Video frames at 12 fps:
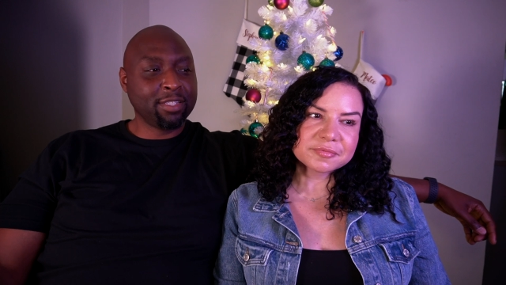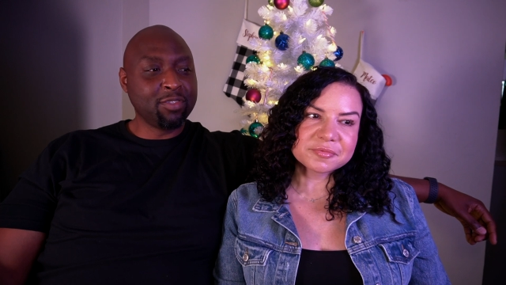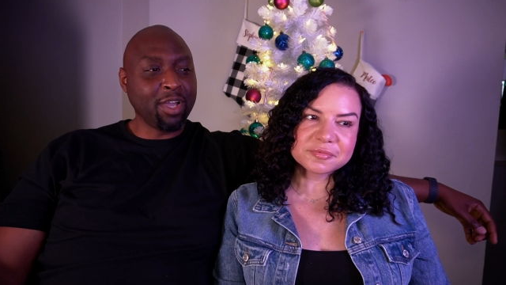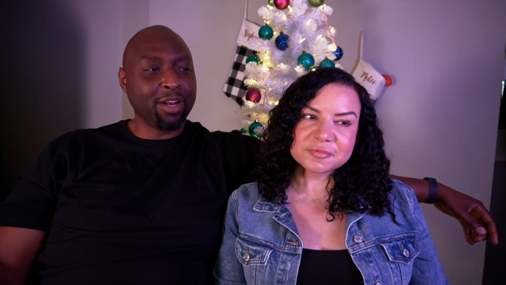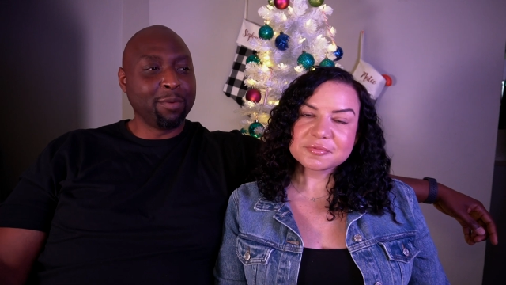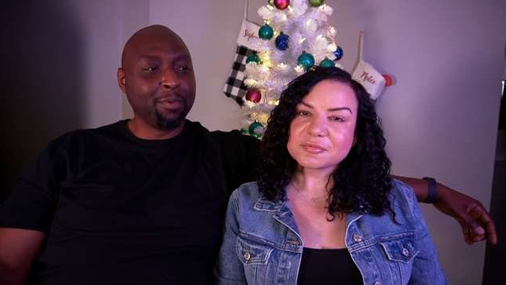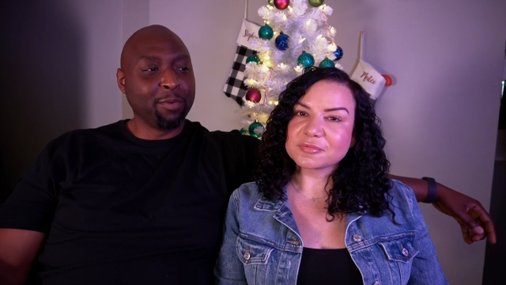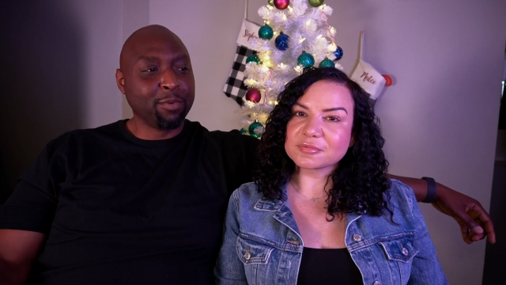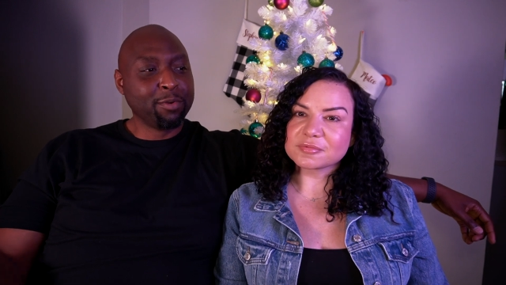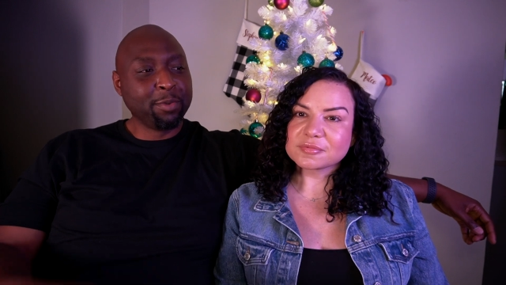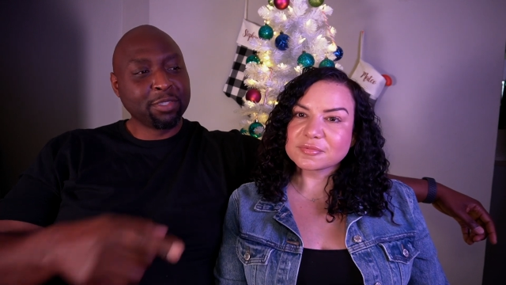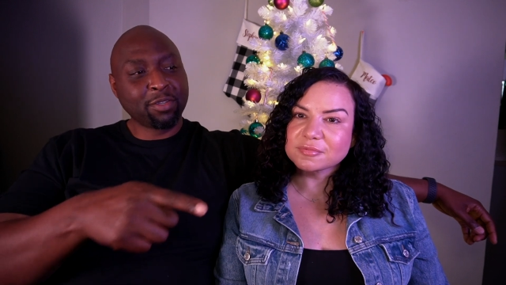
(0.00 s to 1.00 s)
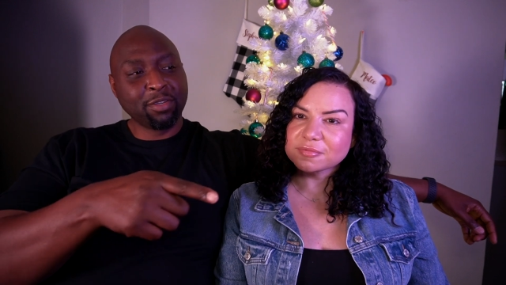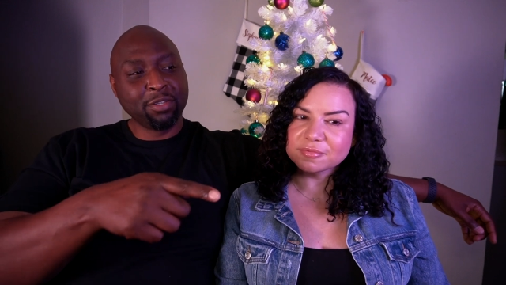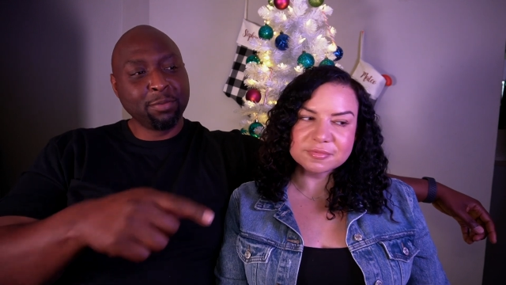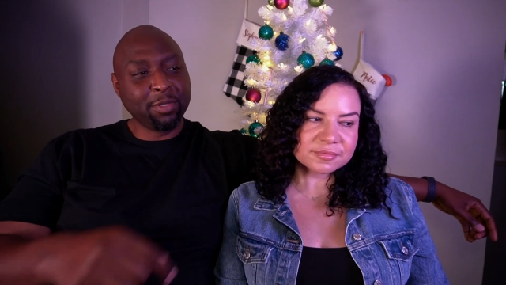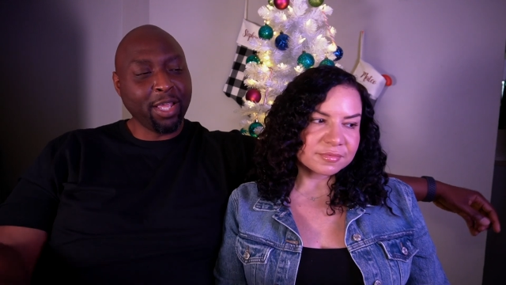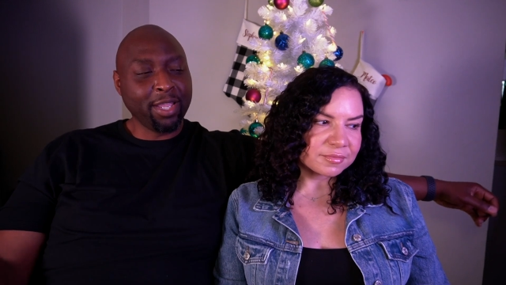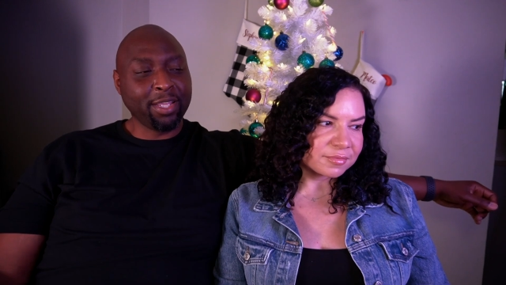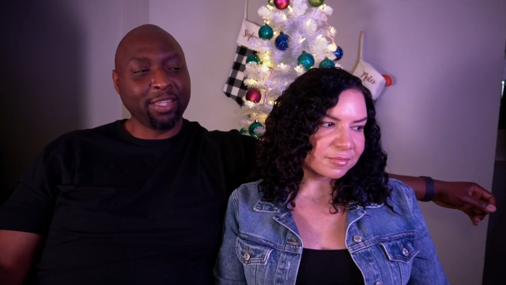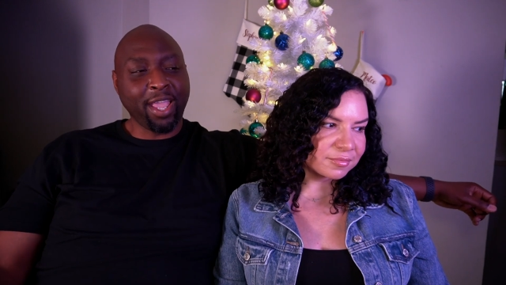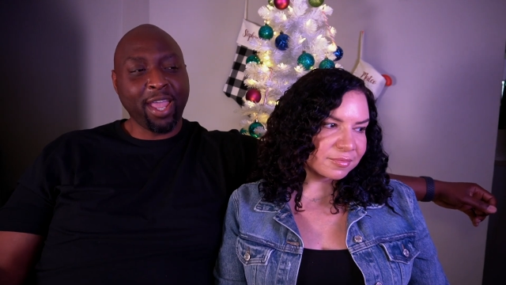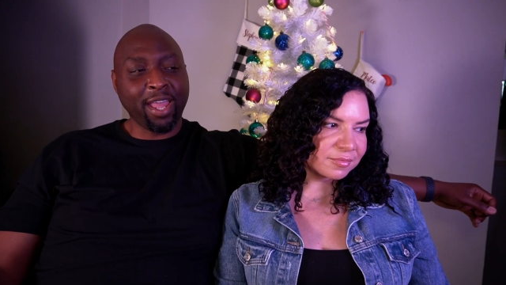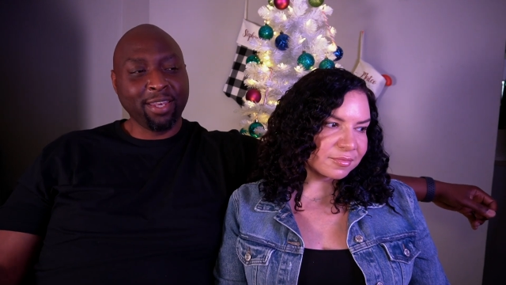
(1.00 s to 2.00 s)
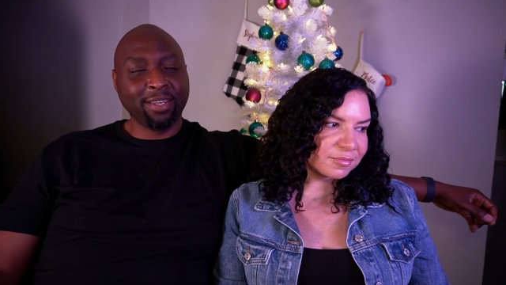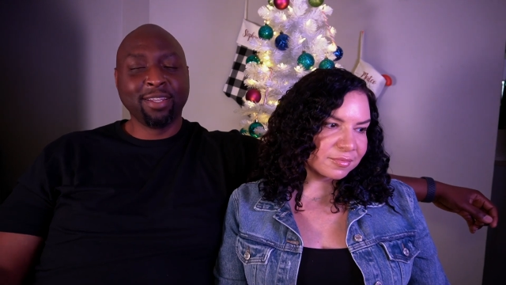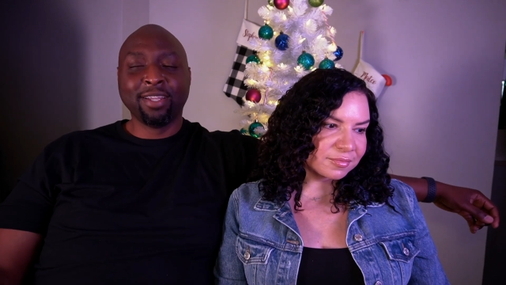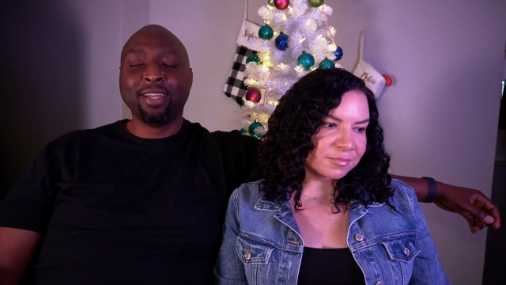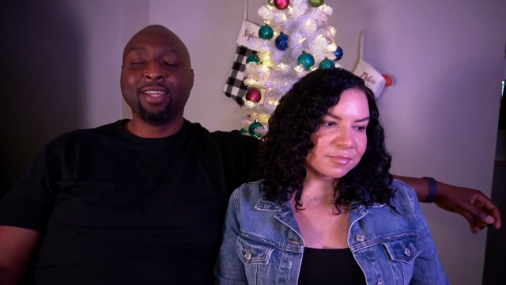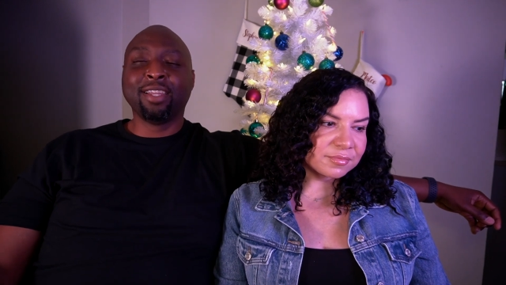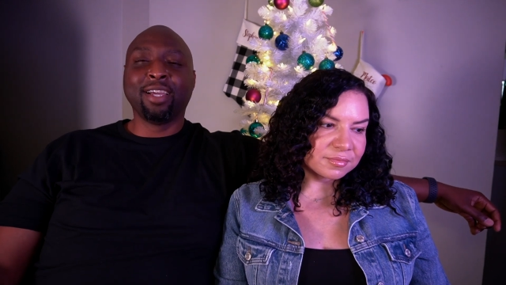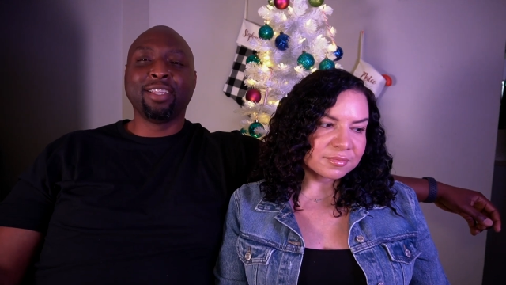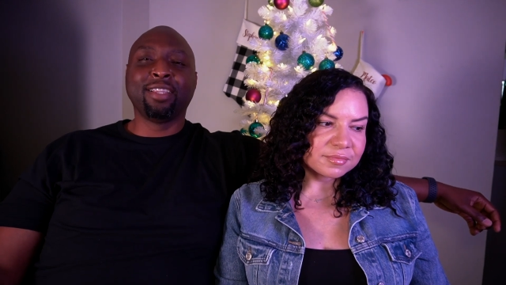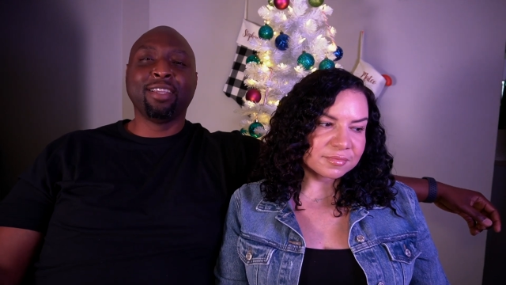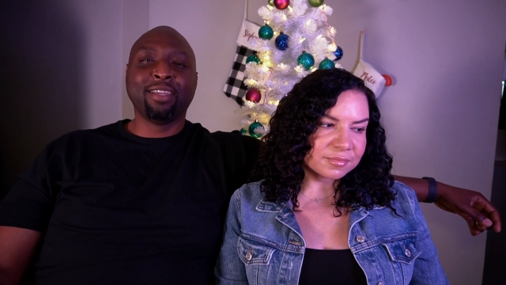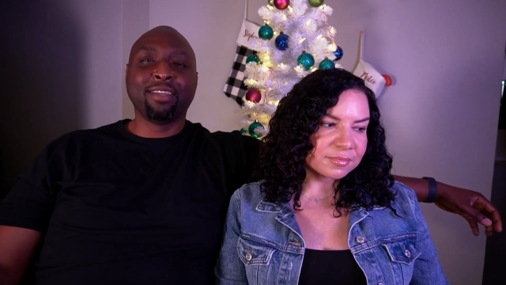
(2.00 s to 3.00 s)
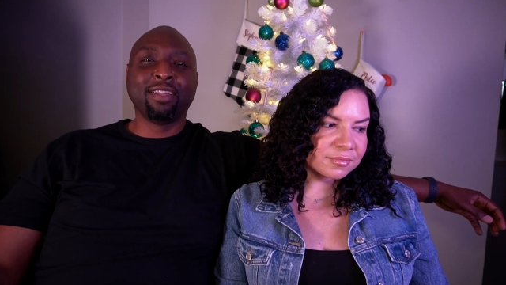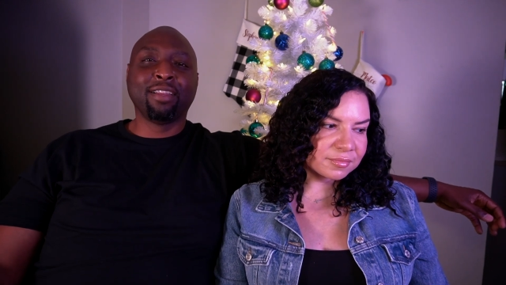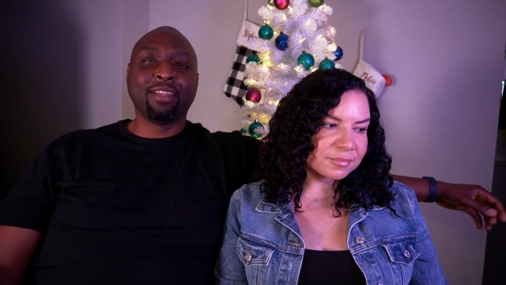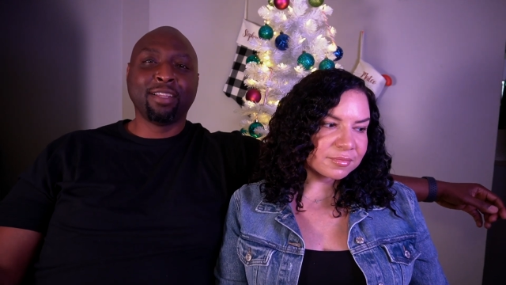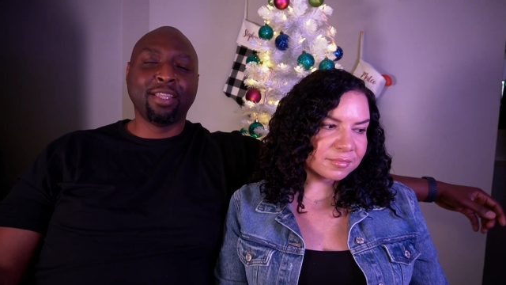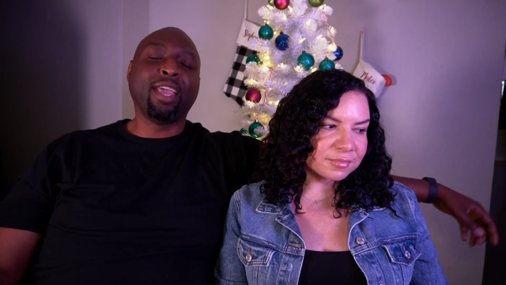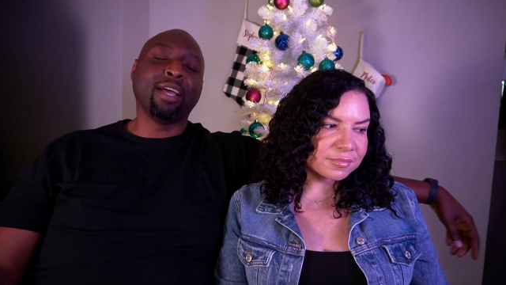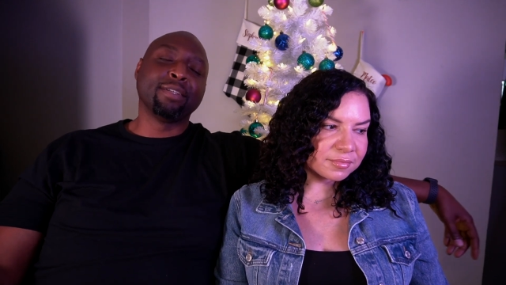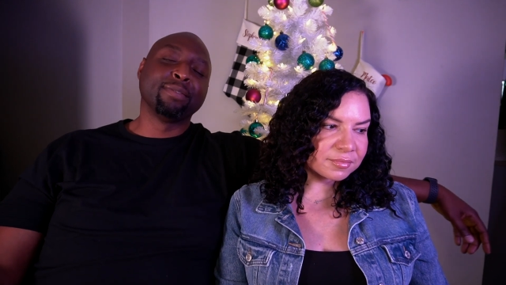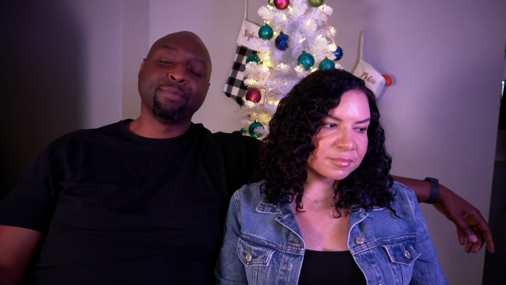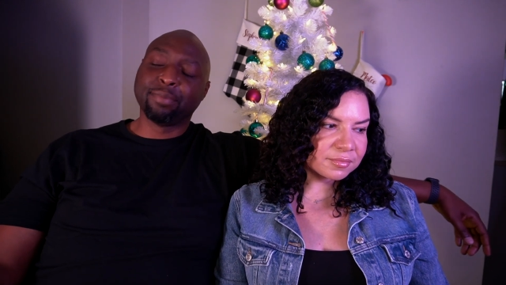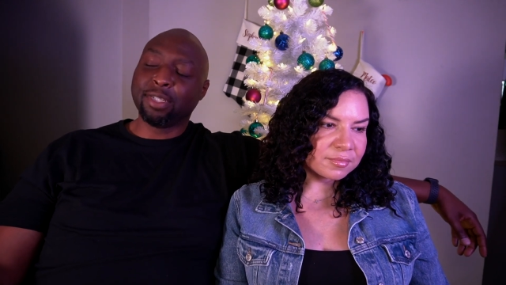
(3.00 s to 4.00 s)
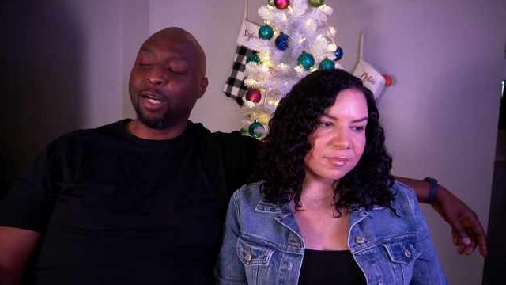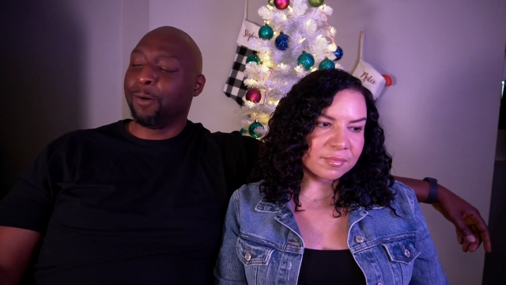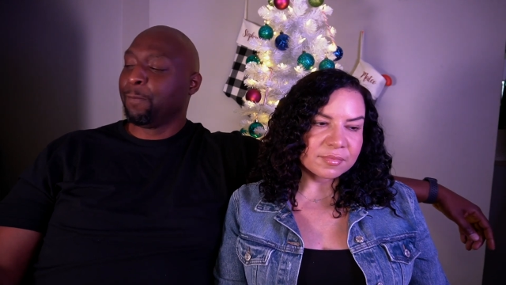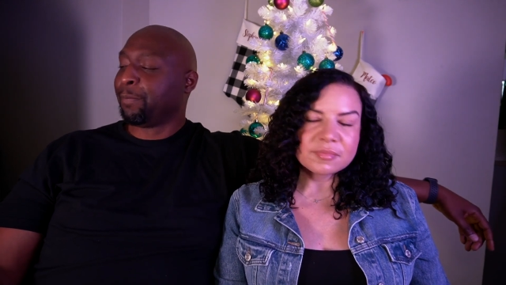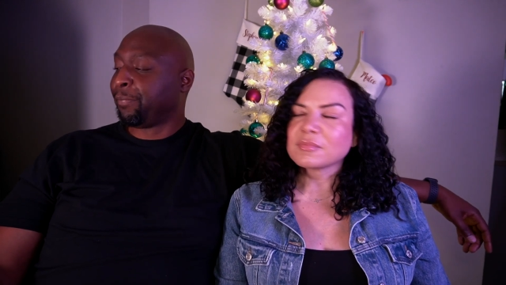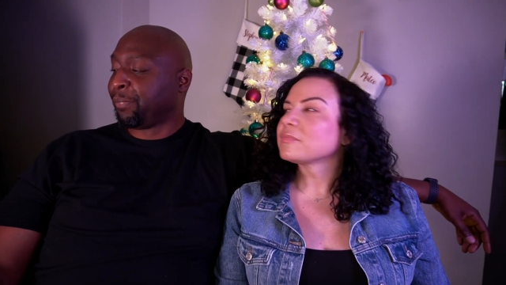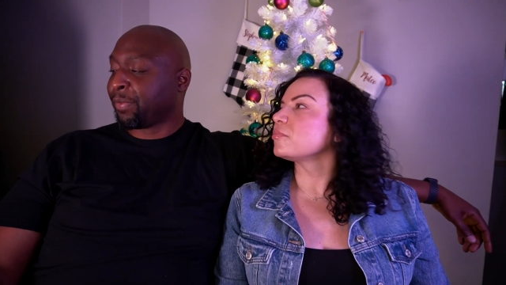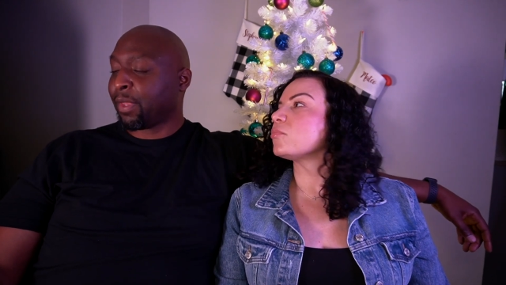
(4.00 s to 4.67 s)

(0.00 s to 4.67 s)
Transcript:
Speaker 1: you got a Rubik's cube like that, like yeah. So